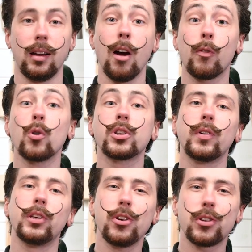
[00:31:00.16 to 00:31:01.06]
Of course, if
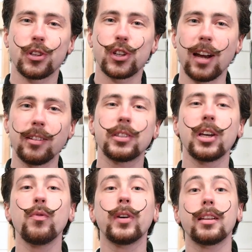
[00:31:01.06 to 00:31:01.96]
you're new to the channel,
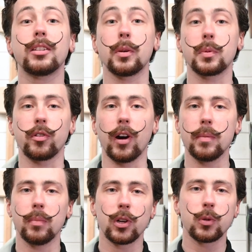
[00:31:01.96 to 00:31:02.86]
don't forget to
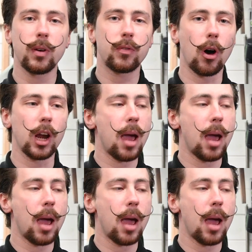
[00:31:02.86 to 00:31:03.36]
subscribe because we've got